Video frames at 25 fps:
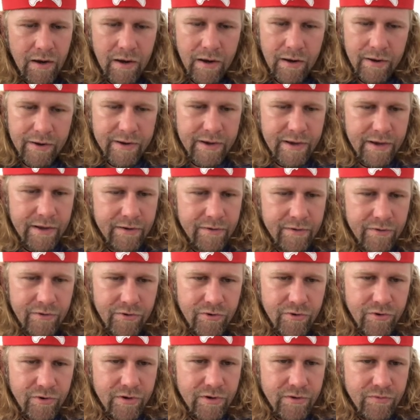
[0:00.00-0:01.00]
Again,
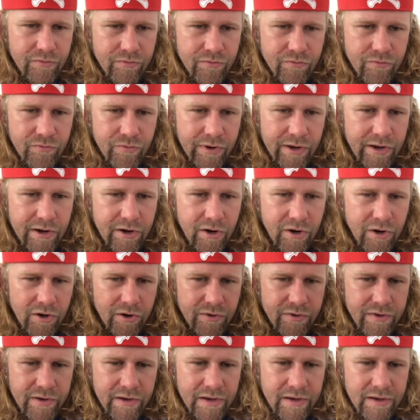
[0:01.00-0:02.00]
you can read
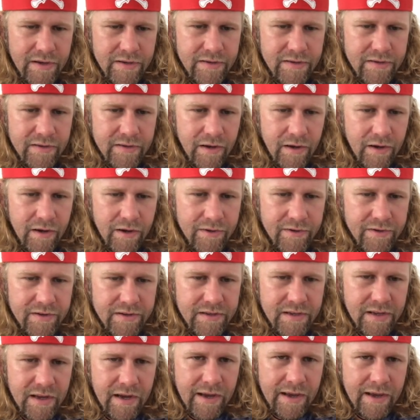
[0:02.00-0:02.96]
all this. This guy